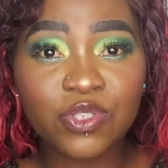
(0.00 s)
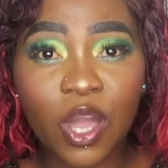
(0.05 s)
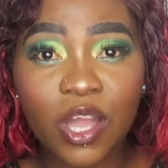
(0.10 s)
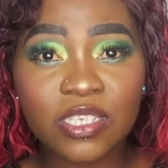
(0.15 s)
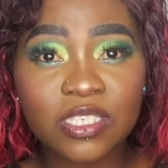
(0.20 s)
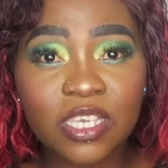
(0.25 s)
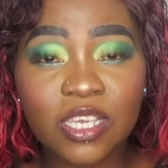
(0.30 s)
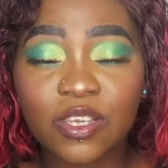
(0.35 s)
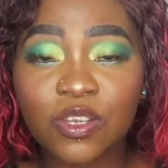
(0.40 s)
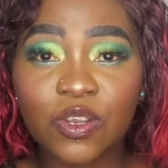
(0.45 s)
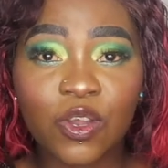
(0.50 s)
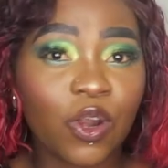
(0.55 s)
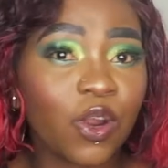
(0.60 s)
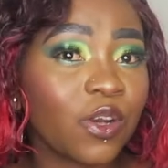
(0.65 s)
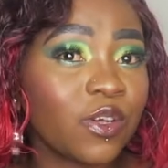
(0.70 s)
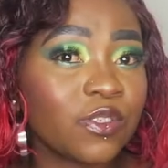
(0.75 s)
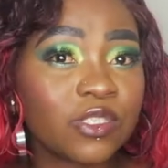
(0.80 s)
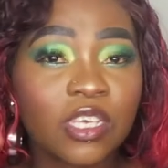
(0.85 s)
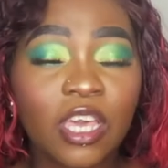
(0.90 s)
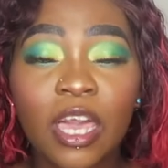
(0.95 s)
dark skin
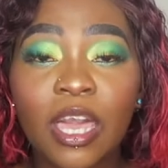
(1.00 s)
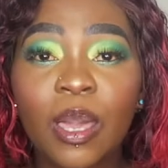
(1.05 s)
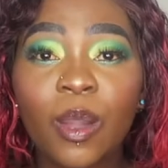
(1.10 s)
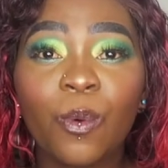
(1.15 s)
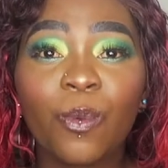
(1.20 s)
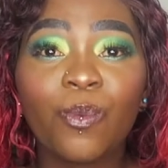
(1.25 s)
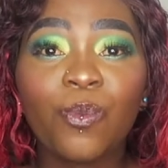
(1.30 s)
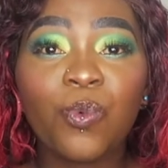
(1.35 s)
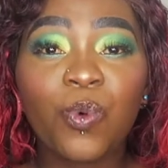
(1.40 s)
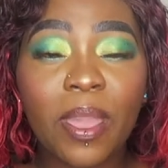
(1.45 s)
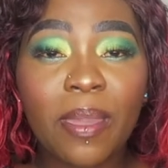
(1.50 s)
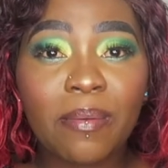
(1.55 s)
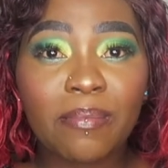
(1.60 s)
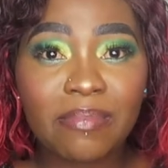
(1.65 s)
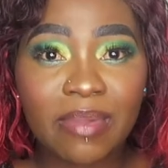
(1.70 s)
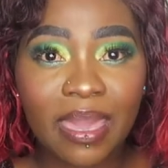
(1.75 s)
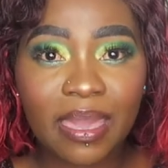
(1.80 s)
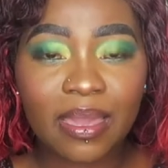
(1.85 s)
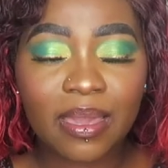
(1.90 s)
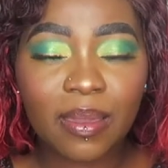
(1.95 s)
girls wear
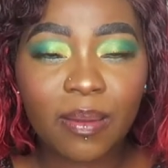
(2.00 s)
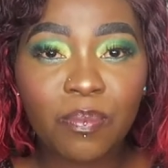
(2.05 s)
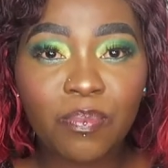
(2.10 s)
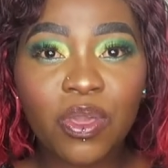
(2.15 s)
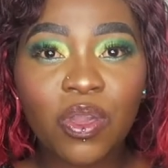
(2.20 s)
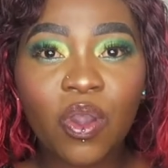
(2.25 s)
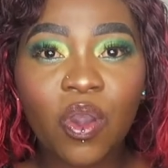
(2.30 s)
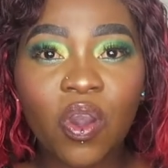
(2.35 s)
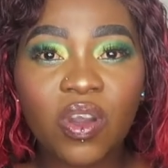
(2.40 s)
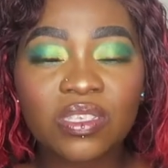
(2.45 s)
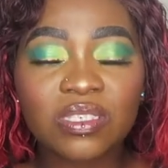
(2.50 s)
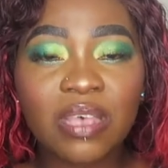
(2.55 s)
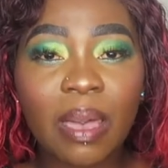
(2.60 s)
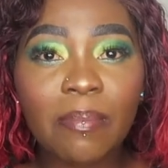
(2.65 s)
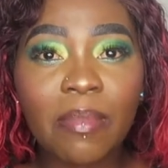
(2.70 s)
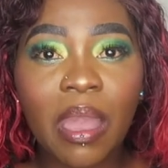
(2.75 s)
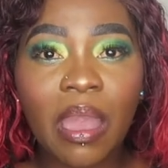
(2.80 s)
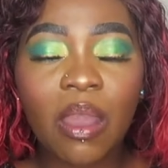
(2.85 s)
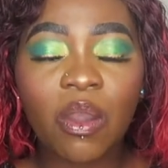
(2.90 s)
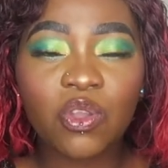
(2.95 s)
MAC, because
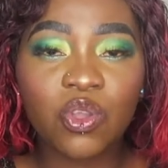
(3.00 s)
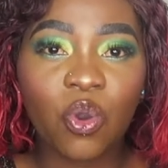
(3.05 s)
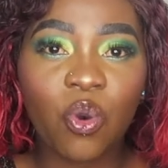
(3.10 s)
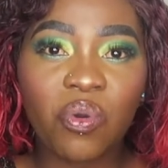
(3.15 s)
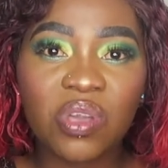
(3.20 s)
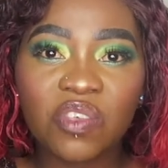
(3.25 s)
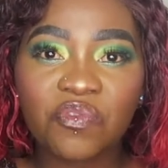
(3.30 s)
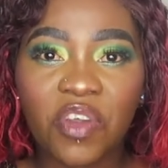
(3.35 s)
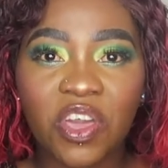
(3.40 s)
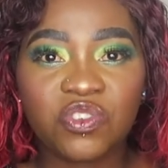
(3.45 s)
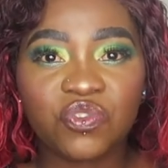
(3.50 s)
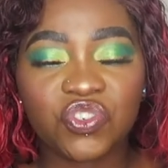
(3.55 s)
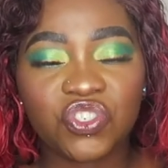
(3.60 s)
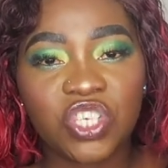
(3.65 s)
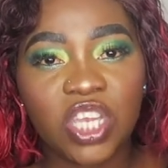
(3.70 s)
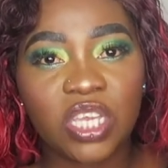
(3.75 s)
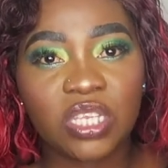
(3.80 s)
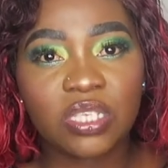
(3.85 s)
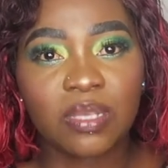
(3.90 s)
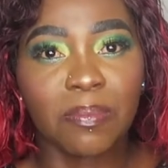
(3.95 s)
somehow you always find your
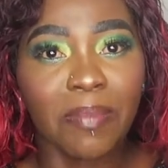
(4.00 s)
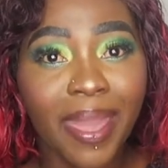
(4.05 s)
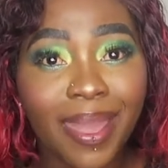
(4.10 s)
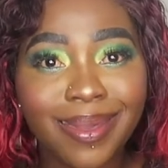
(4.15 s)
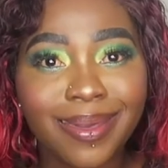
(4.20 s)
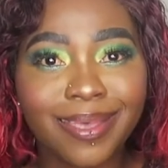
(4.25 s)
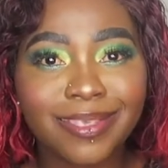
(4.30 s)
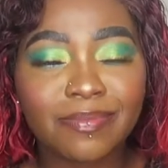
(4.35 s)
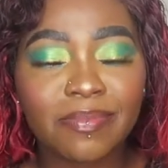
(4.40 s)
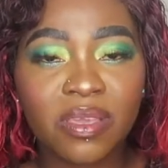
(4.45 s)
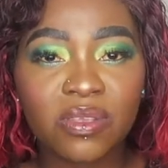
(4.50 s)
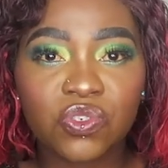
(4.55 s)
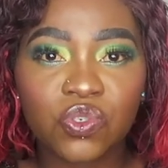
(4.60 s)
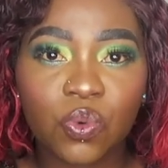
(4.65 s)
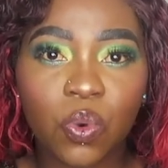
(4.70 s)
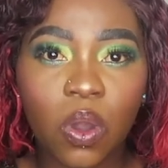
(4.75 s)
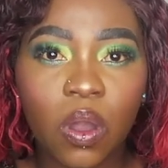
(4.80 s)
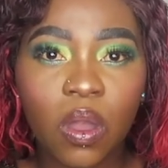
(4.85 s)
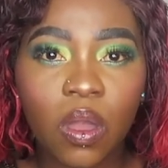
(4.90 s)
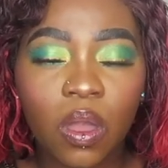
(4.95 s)
shade. MAC has made
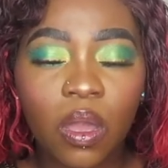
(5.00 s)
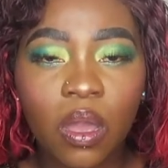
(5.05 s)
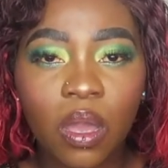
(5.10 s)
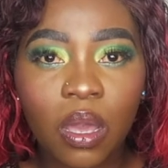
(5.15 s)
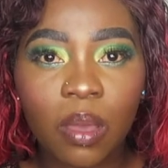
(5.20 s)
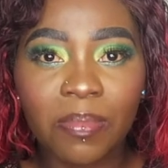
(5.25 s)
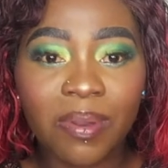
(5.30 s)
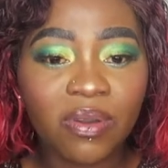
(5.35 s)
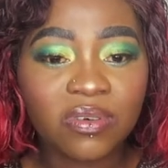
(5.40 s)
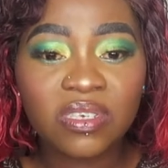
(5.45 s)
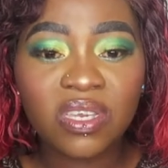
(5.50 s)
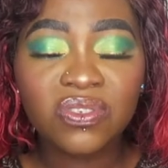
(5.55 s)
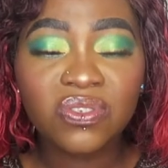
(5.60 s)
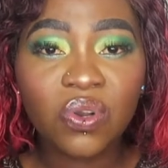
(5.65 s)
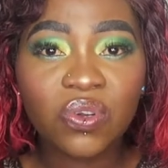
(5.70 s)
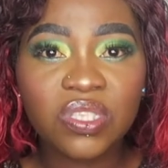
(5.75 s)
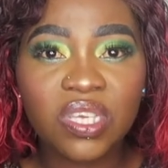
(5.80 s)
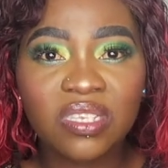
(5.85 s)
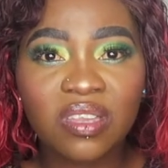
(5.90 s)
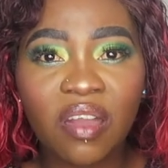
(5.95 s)
sure, because they
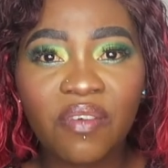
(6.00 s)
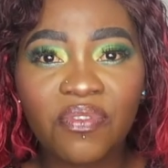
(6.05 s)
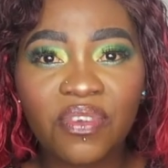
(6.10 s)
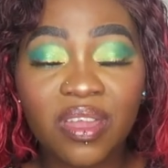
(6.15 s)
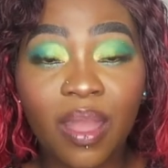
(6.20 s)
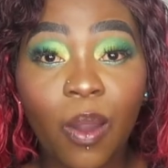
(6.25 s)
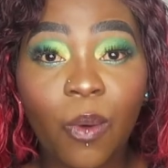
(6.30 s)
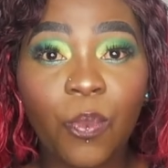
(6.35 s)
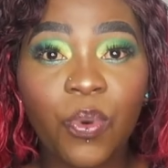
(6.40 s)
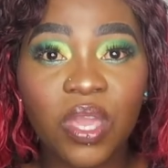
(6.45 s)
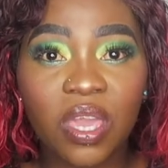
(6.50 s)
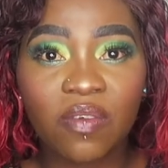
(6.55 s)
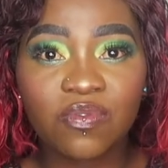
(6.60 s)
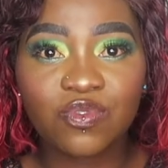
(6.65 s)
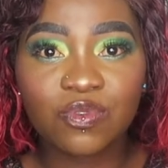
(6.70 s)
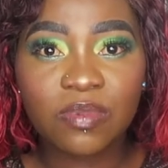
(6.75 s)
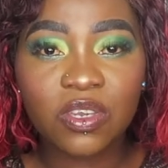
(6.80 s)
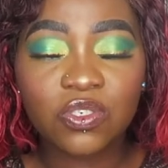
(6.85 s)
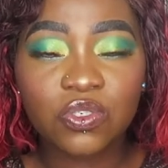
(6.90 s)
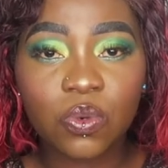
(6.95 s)
know in Africa we have
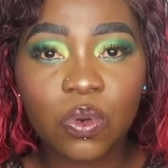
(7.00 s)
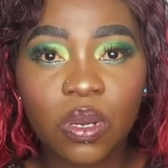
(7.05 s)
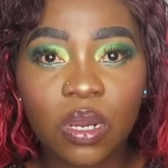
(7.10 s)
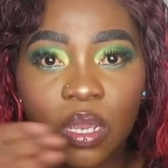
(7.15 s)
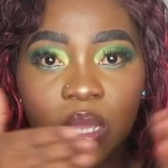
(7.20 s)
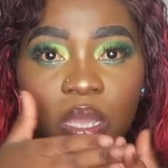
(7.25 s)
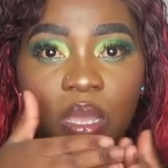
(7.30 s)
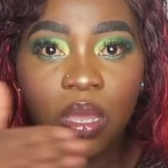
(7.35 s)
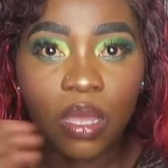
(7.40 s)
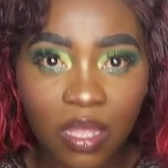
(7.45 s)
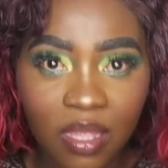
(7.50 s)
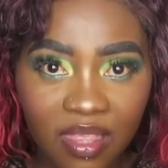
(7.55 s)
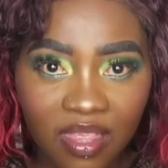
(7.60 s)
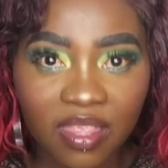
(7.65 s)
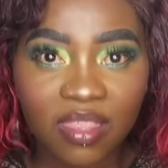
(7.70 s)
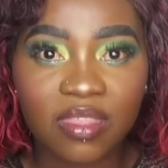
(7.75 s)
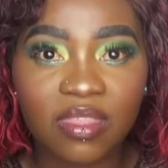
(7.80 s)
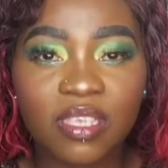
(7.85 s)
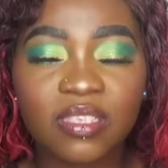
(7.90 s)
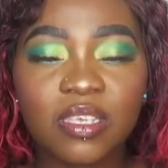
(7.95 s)
to make sure
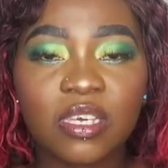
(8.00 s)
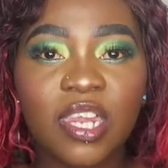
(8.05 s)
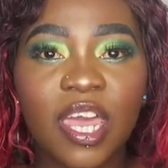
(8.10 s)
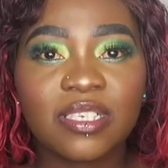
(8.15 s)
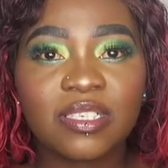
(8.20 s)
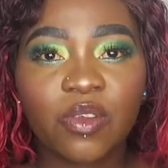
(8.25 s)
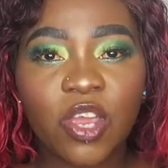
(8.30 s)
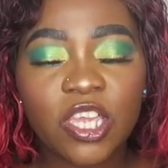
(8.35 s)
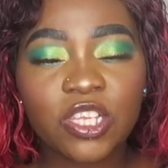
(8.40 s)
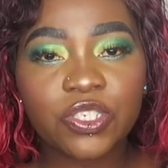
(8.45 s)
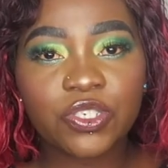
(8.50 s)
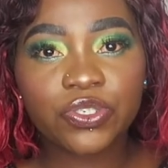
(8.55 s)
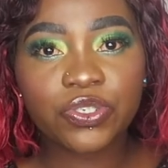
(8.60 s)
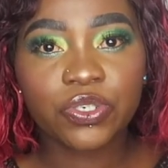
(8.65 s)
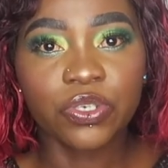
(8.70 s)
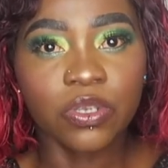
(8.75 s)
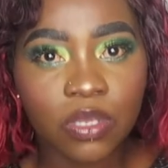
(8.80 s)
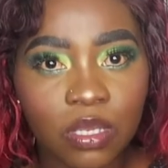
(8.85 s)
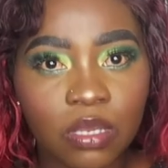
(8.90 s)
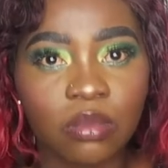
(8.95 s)
there's a nice
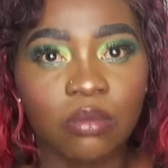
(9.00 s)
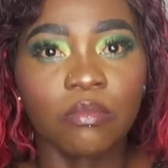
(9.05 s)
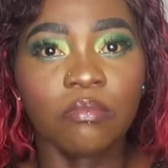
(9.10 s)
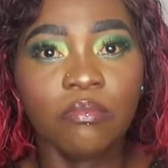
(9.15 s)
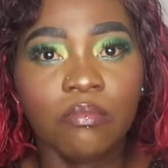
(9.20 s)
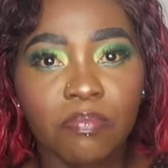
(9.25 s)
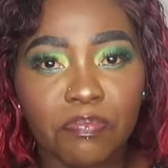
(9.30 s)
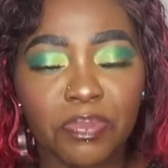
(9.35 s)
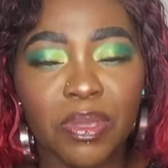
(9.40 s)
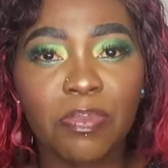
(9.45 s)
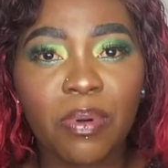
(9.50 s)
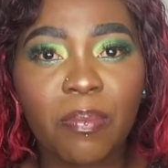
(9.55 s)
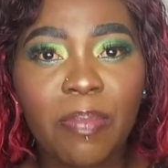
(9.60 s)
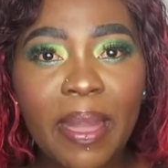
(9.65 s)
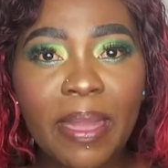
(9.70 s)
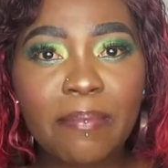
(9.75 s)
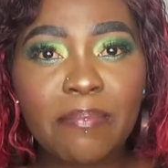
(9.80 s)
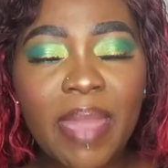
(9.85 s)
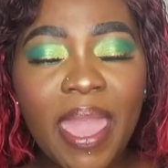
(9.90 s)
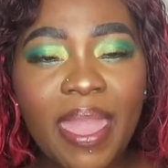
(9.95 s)
range, and people
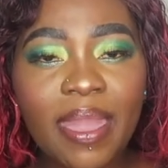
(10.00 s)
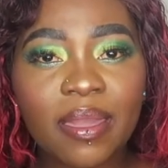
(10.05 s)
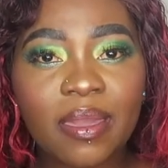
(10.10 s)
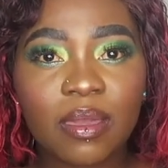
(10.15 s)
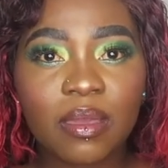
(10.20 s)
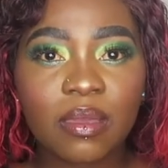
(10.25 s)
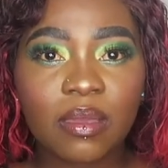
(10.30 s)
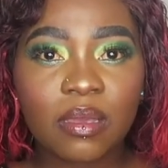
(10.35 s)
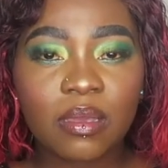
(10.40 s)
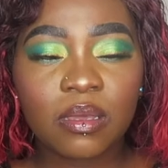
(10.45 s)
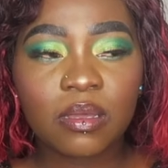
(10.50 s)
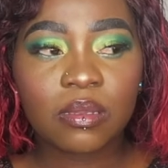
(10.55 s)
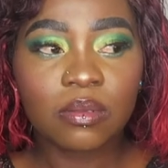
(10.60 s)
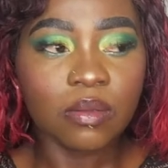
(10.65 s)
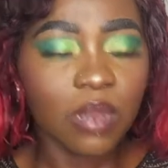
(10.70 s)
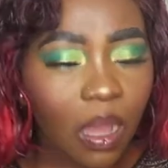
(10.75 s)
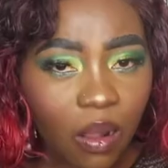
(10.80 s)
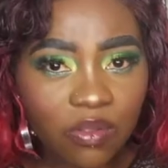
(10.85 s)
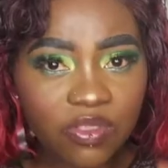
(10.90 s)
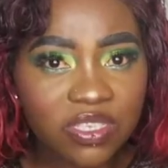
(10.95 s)
buy MAC.
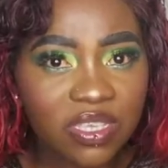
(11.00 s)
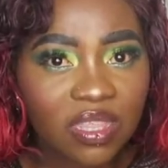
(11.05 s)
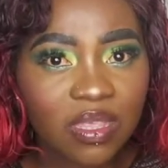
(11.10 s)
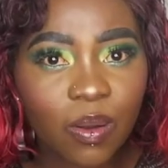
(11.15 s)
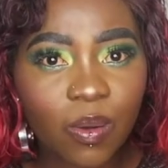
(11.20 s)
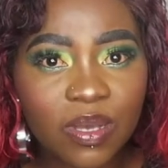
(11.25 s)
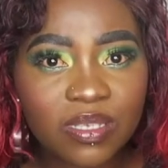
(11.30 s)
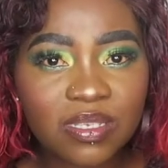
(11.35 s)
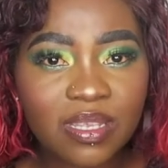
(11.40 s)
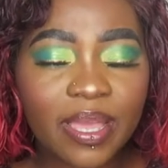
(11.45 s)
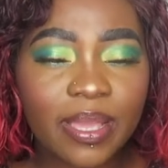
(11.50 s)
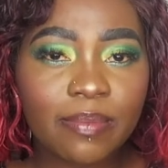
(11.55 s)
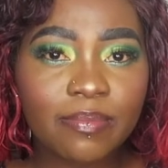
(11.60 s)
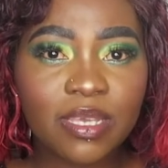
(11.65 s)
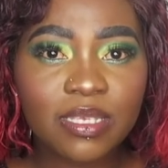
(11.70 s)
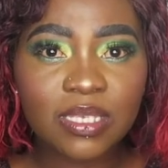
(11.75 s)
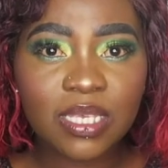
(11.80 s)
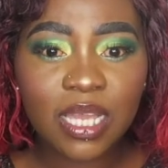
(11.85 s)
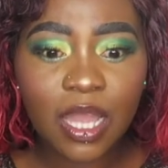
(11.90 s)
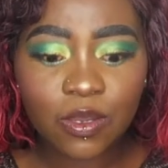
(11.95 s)
Now all these other ones I'm like
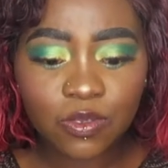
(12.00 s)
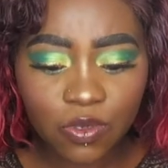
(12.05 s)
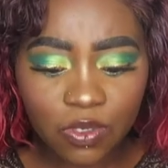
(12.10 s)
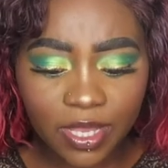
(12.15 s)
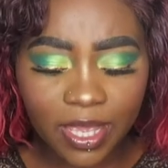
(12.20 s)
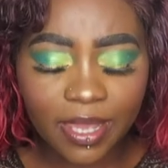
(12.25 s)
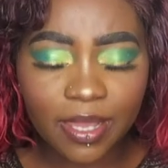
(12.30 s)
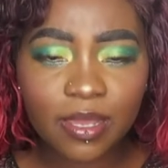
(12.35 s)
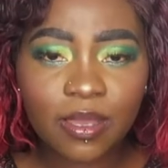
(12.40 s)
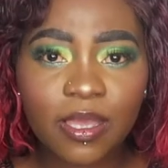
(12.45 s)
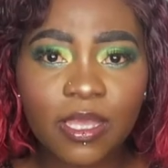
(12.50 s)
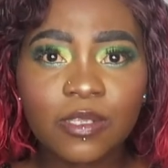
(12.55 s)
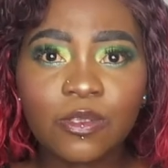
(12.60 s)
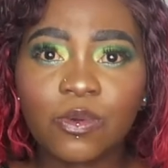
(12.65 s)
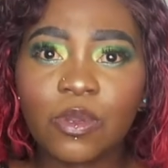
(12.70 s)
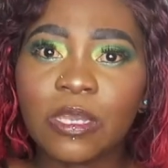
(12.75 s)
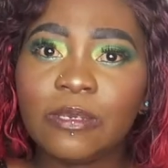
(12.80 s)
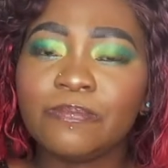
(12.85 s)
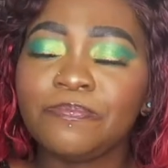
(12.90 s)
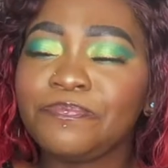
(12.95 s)
missing out on, like,
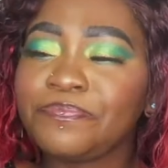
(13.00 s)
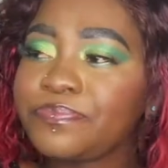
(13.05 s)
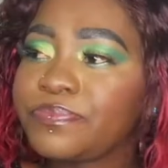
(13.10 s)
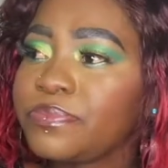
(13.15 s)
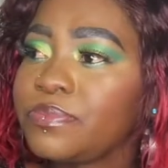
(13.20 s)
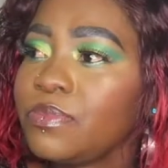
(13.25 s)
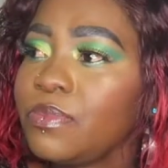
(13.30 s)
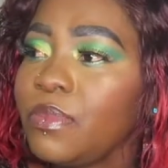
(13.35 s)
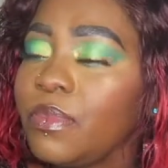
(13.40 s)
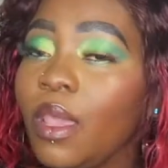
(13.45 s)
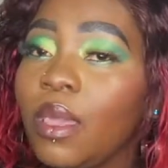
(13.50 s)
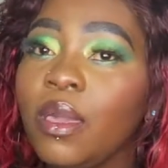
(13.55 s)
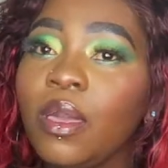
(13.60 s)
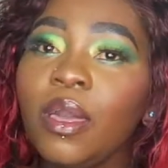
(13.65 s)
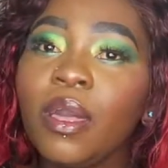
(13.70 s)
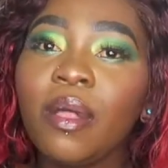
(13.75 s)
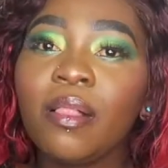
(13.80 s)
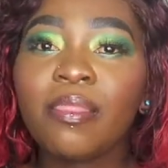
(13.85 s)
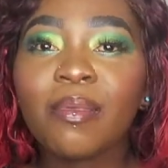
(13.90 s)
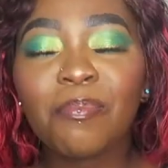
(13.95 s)
anyway.
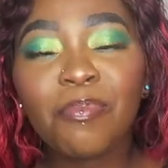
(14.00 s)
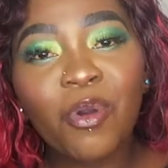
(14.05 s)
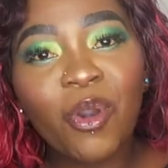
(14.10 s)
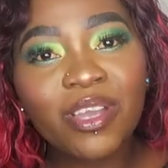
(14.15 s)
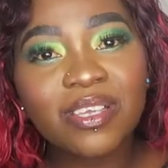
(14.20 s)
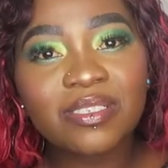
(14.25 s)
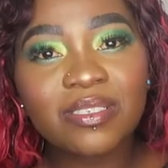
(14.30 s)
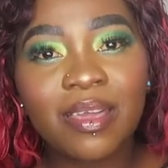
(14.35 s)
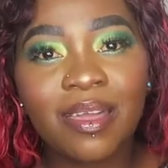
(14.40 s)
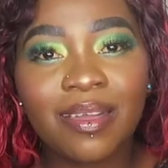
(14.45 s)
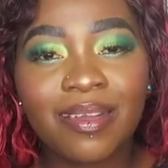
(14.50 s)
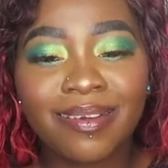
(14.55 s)
The point